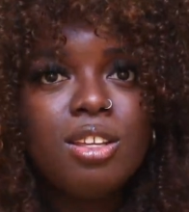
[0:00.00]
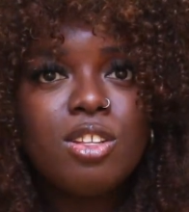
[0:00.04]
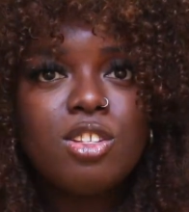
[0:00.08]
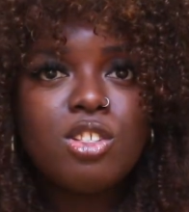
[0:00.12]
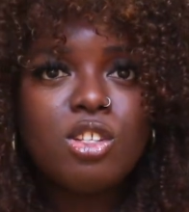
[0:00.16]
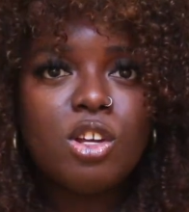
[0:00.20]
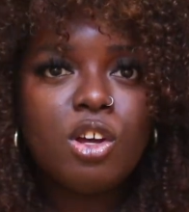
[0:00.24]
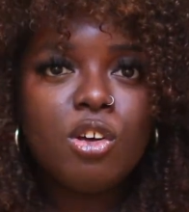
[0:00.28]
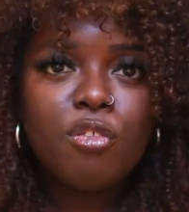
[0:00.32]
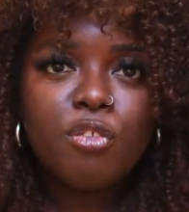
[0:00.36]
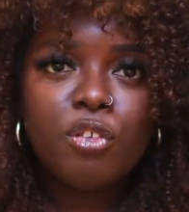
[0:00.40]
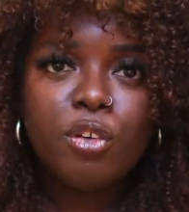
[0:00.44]

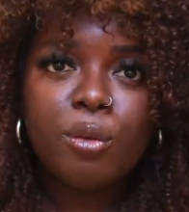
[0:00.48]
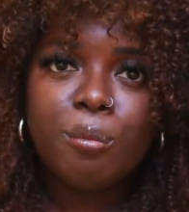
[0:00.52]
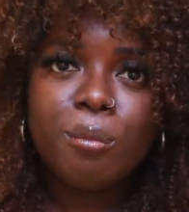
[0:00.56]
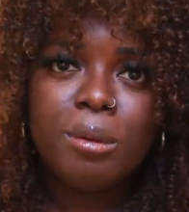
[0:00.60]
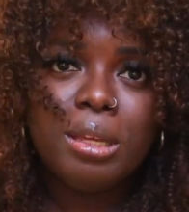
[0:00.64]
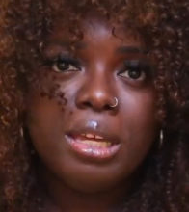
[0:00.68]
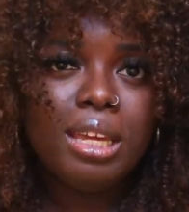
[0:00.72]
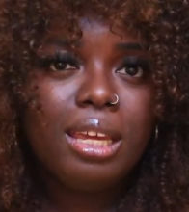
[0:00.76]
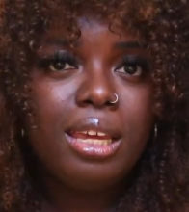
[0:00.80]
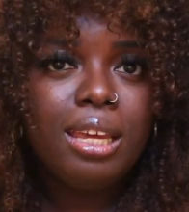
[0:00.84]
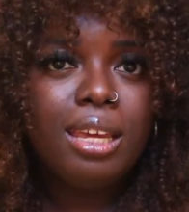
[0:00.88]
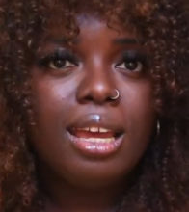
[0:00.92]
so for
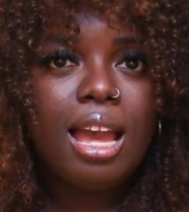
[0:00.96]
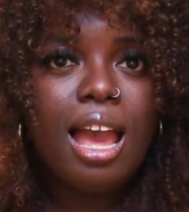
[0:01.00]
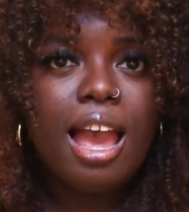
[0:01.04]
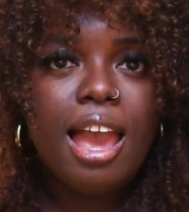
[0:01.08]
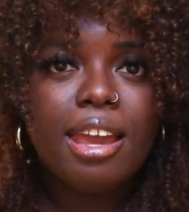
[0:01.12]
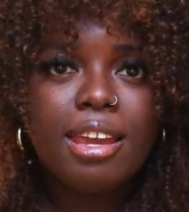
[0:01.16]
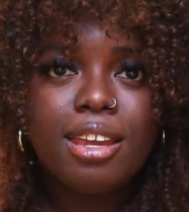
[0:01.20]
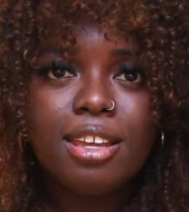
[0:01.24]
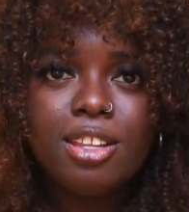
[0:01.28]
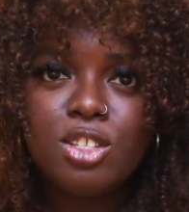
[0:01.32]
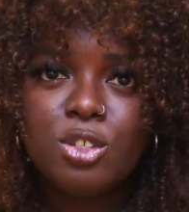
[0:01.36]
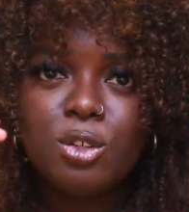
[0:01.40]
me,
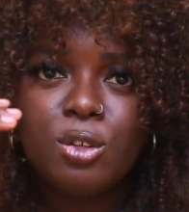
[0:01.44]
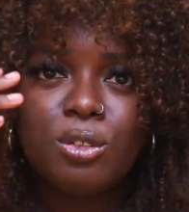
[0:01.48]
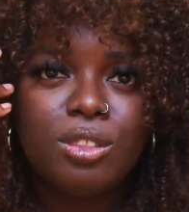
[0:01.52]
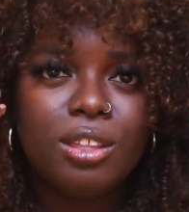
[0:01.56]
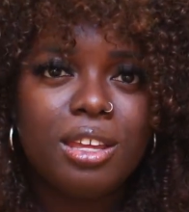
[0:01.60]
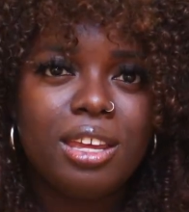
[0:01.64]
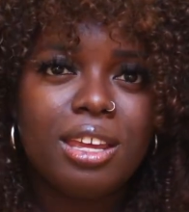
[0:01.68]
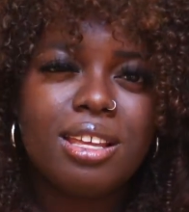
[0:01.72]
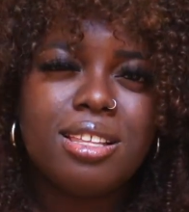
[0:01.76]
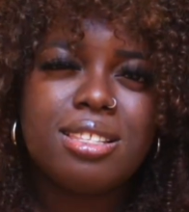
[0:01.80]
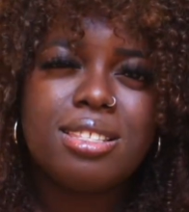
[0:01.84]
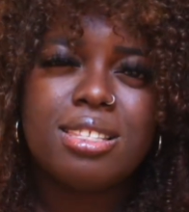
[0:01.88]
I can do
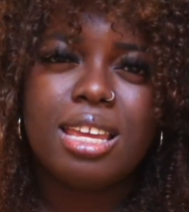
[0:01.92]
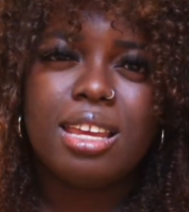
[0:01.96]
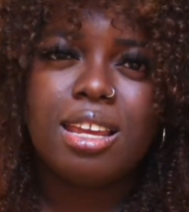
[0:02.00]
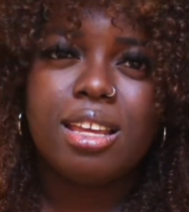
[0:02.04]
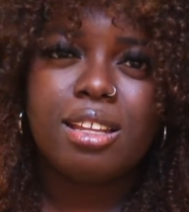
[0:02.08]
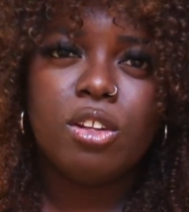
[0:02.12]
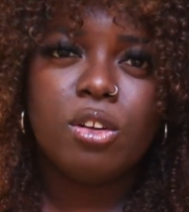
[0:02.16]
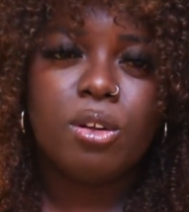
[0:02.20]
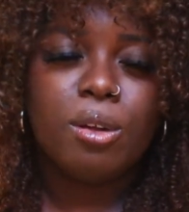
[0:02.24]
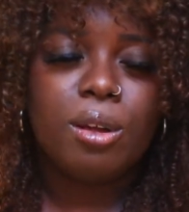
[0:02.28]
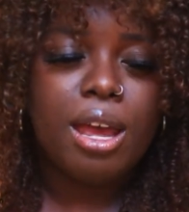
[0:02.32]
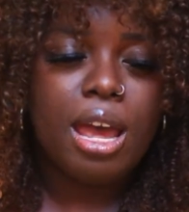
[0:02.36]
things like a
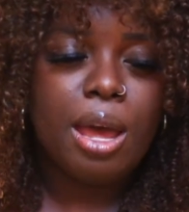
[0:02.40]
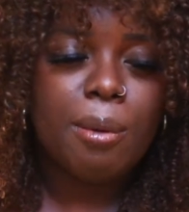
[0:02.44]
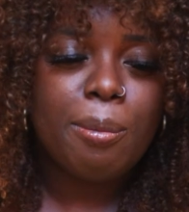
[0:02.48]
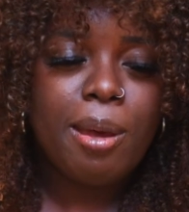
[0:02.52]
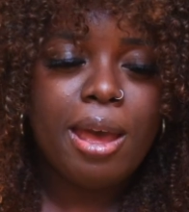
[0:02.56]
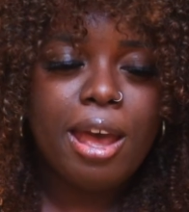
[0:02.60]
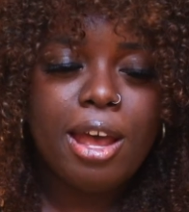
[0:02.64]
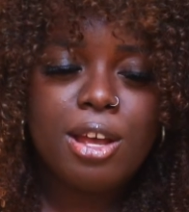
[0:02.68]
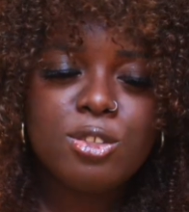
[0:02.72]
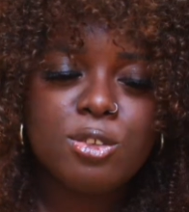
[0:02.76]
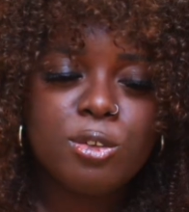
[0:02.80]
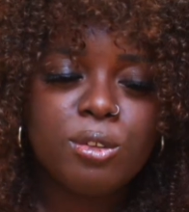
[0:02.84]
little
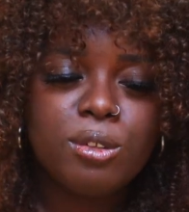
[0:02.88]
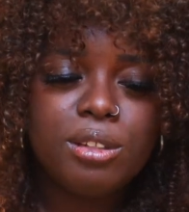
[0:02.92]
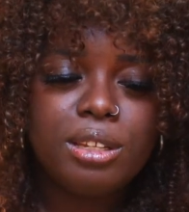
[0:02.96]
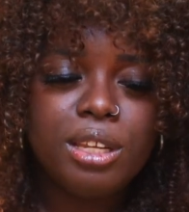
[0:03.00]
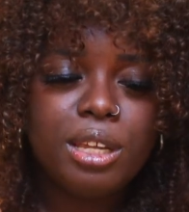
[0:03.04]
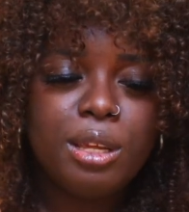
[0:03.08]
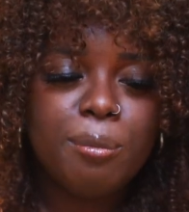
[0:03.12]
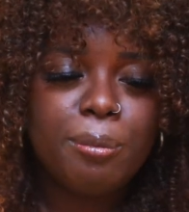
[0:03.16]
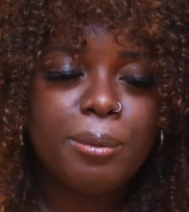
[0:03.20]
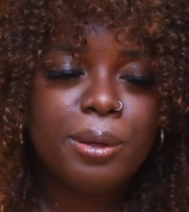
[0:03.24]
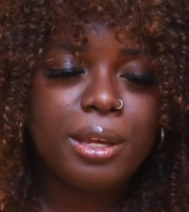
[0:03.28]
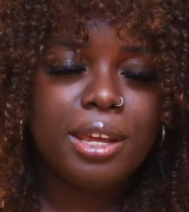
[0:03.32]

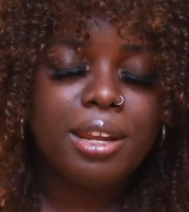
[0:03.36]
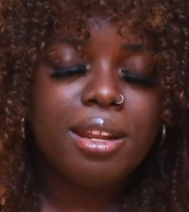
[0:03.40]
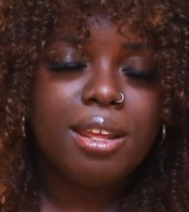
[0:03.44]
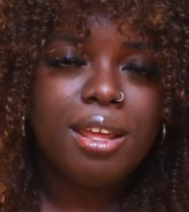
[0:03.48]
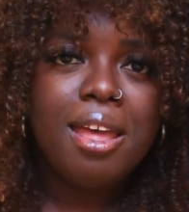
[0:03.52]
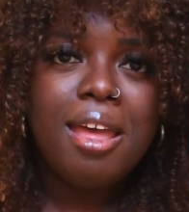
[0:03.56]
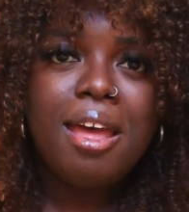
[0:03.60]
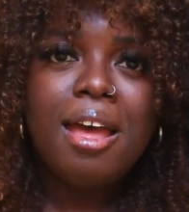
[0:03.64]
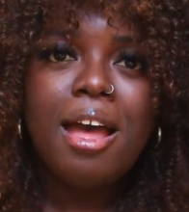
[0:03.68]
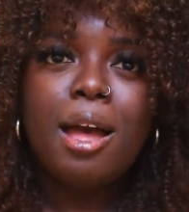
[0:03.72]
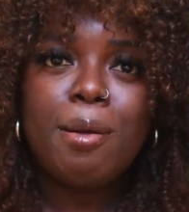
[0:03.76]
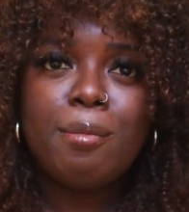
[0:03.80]
haphazardly, but
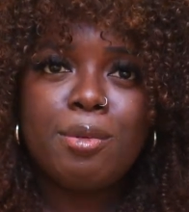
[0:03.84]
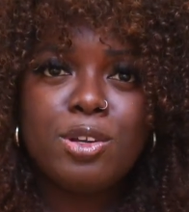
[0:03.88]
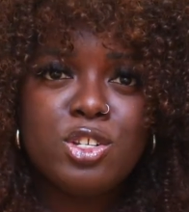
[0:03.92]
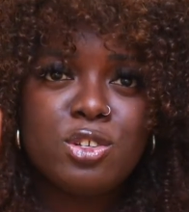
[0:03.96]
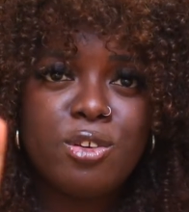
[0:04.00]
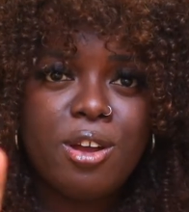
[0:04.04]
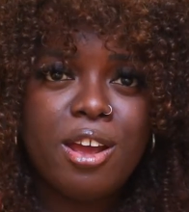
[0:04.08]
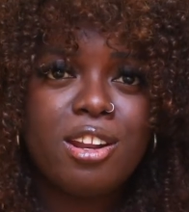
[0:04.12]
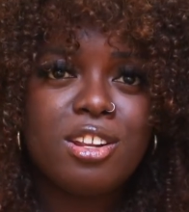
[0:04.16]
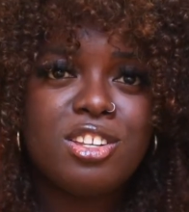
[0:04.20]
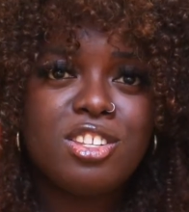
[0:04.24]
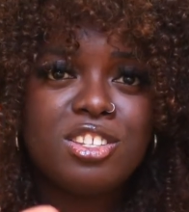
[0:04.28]
I'm gonna
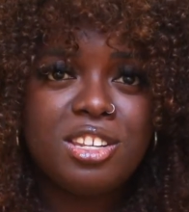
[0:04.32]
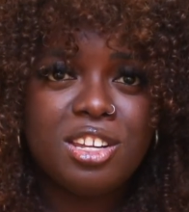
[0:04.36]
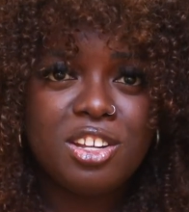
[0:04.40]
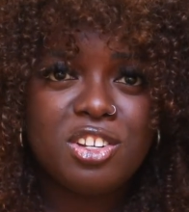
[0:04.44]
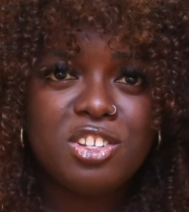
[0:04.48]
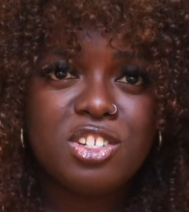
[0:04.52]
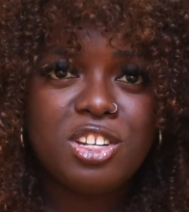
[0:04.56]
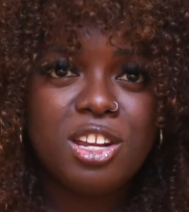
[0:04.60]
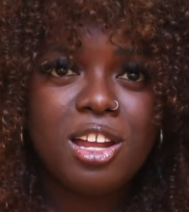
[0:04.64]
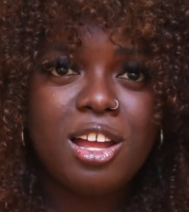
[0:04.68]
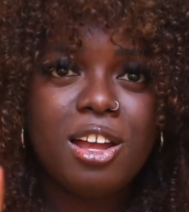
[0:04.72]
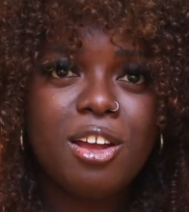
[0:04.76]
try to
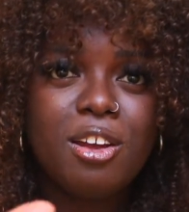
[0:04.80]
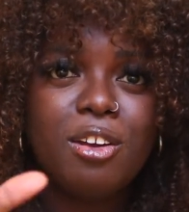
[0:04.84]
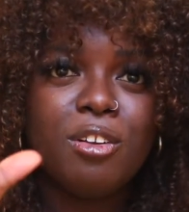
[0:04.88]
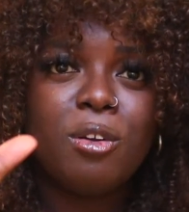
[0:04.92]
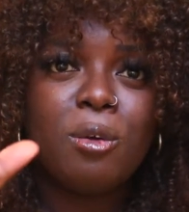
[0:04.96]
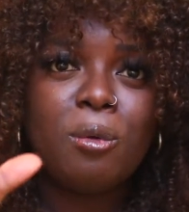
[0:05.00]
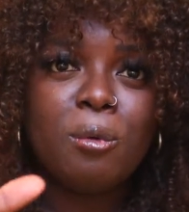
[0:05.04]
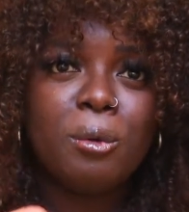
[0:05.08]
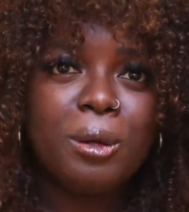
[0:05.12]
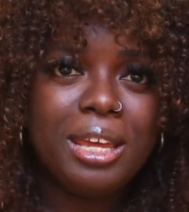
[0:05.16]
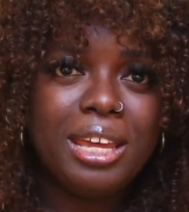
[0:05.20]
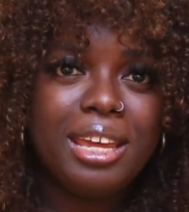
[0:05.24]
teach y'all in
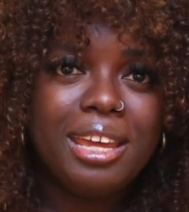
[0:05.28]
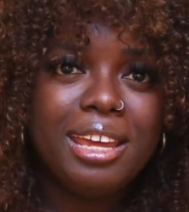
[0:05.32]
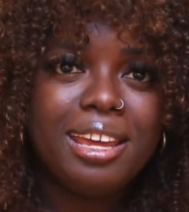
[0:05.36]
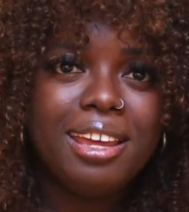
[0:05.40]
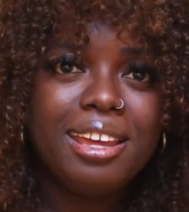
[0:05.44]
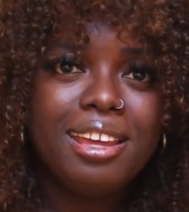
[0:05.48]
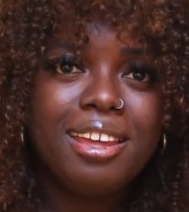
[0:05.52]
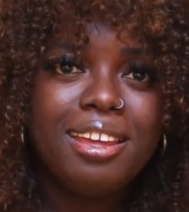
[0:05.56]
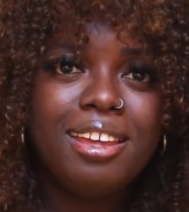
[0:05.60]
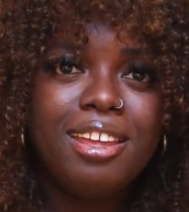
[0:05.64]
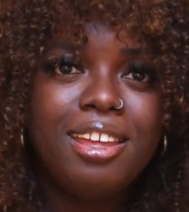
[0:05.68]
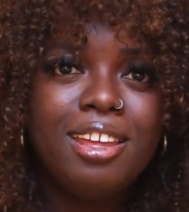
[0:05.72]
a
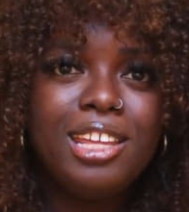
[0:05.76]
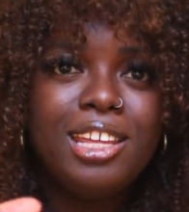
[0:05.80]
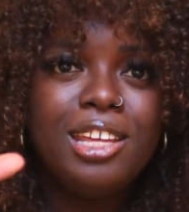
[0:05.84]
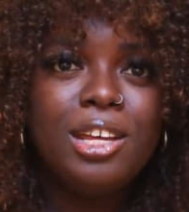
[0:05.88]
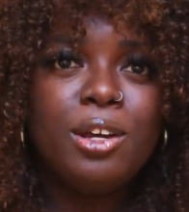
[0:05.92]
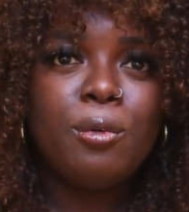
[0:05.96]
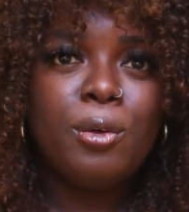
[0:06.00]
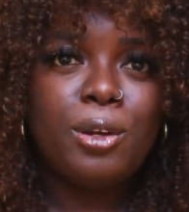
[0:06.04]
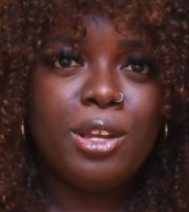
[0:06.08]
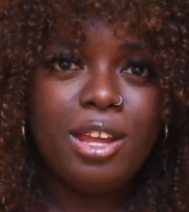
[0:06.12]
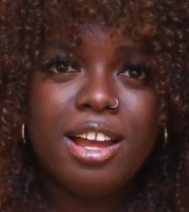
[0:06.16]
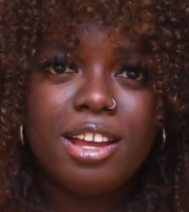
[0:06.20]
way
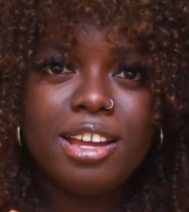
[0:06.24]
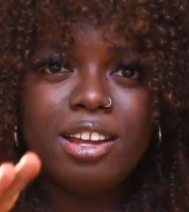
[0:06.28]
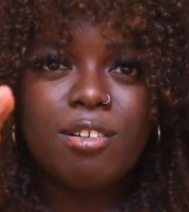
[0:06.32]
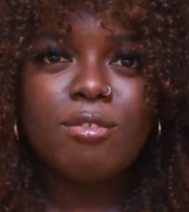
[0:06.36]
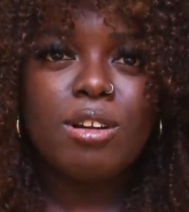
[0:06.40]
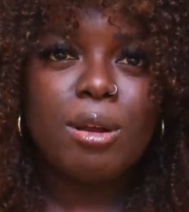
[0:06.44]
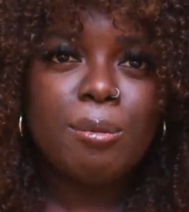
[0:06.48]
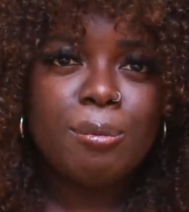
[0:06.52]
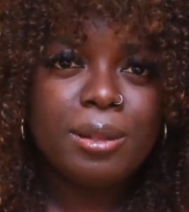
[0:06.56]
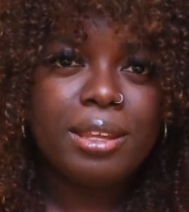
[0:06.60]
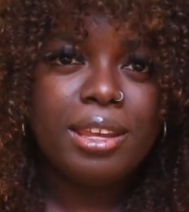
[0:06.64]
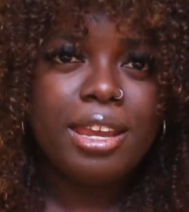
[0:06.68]
where y'all can
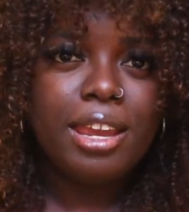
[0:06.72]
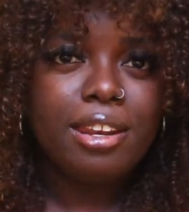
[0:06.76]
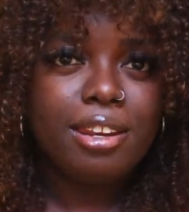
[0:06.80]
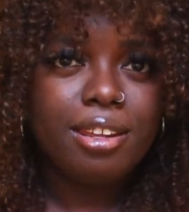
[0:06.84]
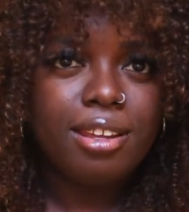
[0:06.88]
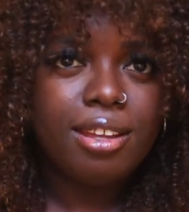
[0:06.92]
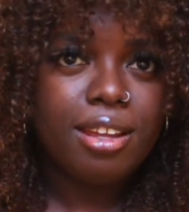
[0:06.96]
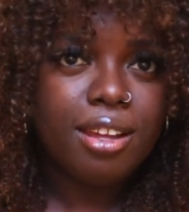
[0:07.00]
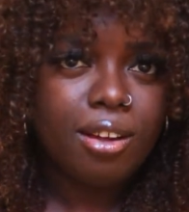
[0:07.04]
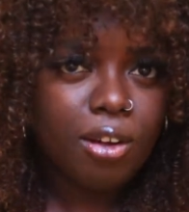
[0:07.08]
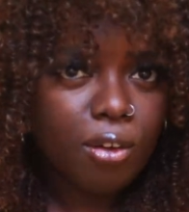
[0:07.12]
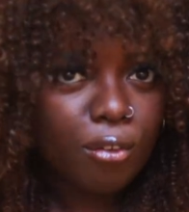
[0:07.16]
replicate
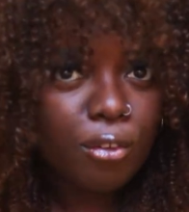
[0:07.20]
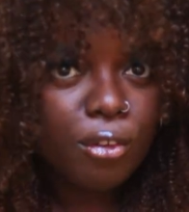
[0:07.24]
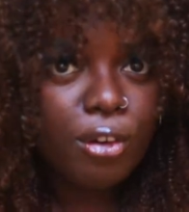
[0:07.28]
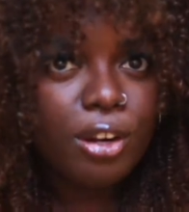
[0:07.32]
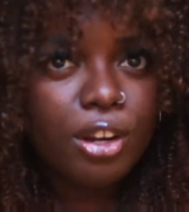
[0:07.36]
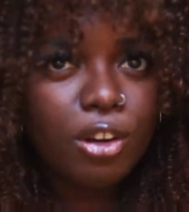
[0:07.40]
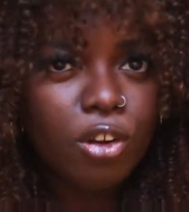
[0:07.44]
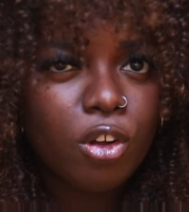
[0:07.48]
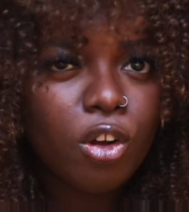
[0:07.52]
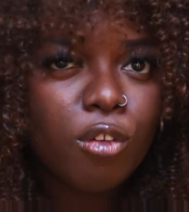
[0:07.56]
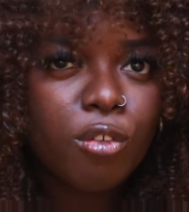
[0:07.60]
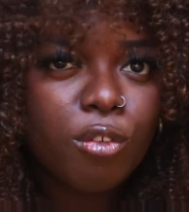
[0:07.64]
it over
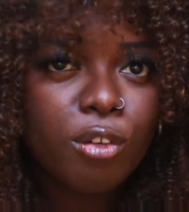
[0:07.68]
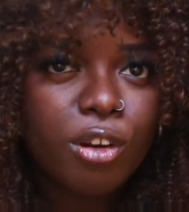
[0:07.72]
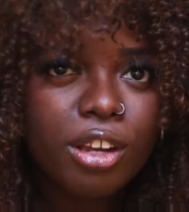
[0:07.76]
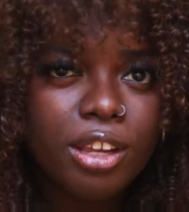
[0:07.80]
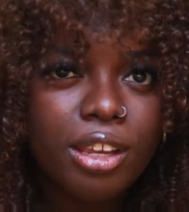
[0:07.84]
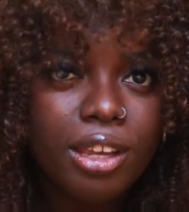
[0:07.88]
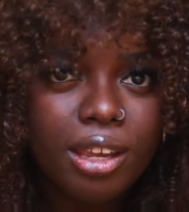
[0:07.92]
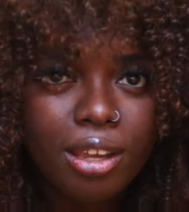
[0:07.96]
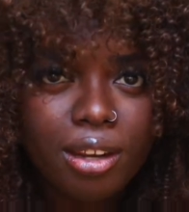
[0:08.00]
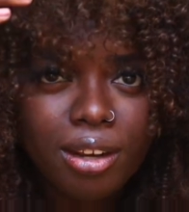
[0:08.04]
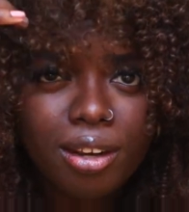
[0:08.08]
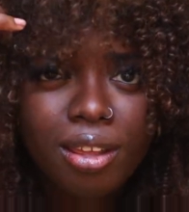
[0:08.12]
and over
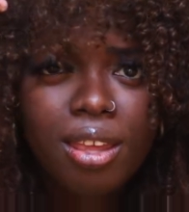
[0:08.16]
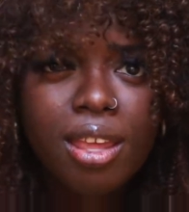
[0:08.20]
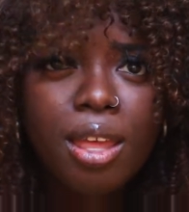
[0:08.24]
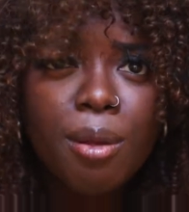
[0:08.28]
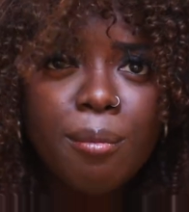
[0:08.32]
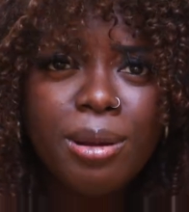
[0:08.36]
again.